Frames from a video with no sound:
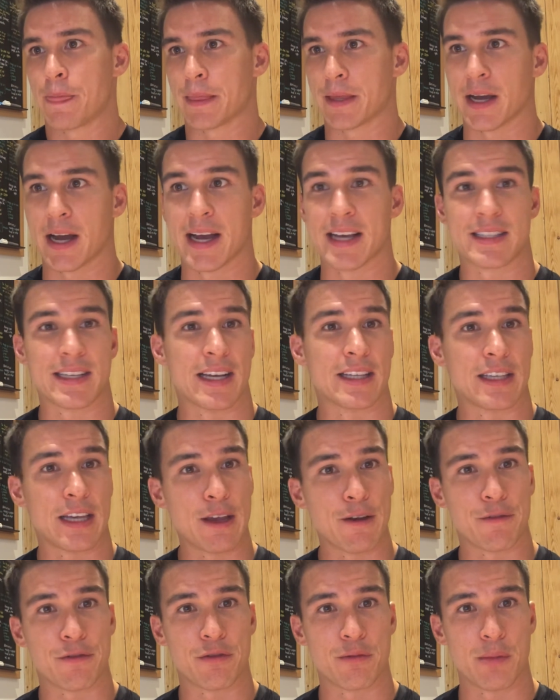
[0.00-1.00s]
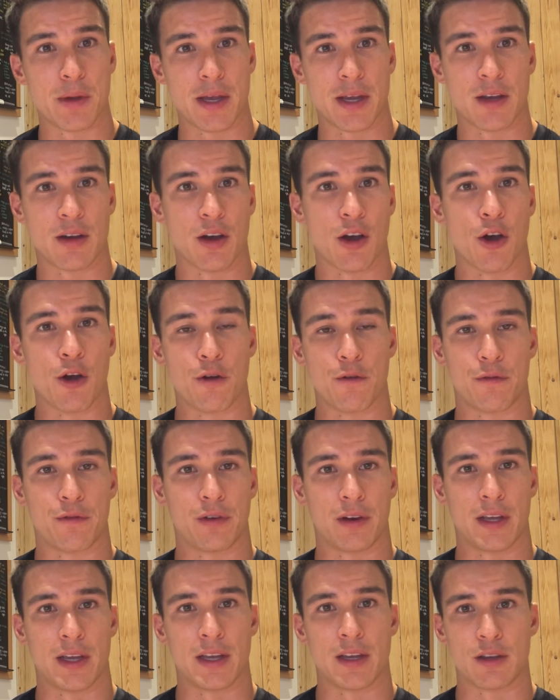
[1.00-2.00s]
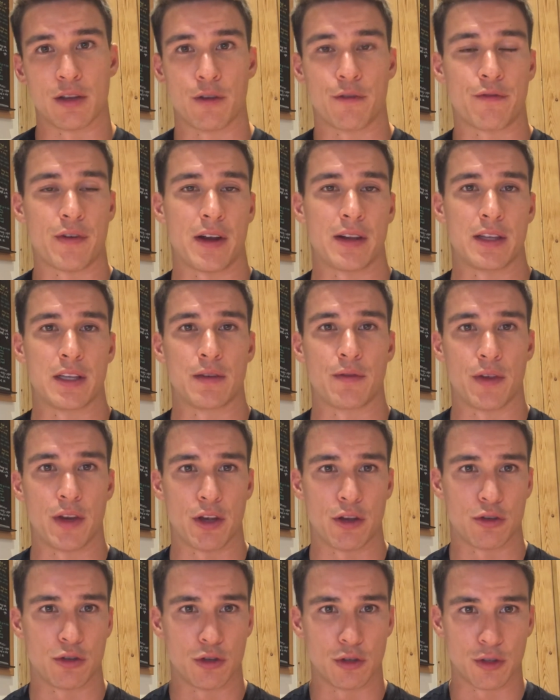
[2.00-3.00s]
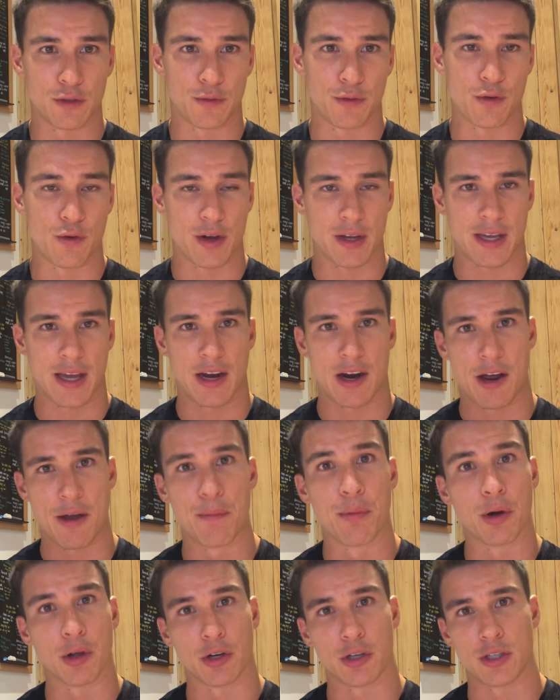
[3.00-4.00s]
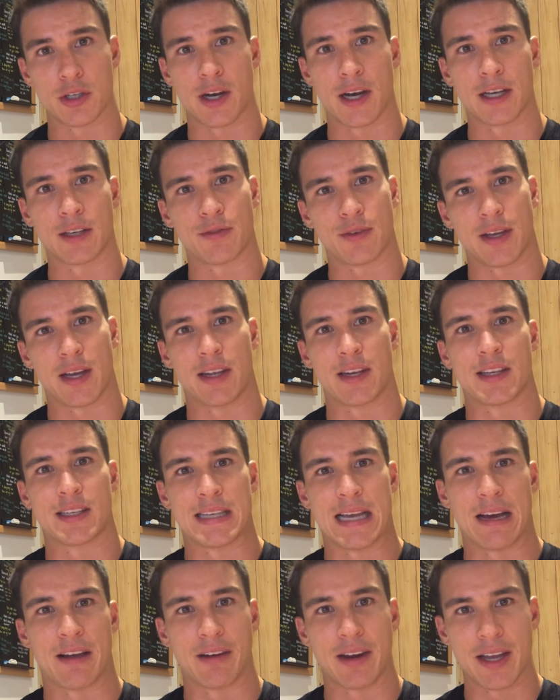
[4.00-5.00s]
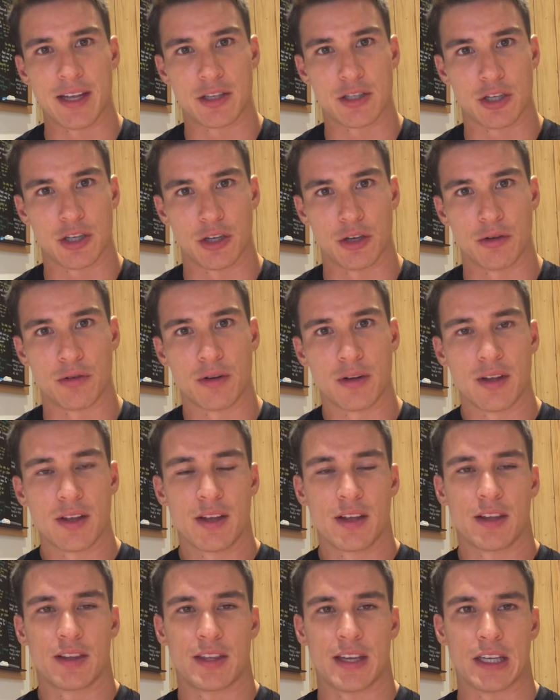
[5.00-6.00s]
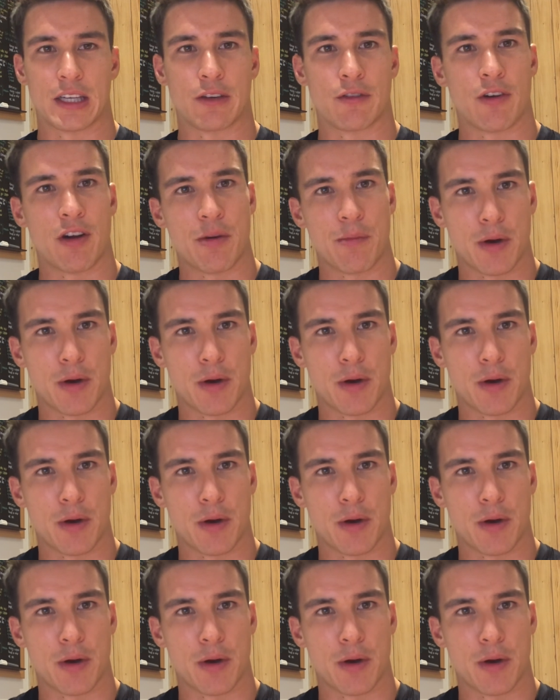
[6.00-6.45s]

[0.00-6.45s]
Guys, that's it from me. Hopefully you find these videos useful. Again, I apologize for getting this out late to you. Thank you very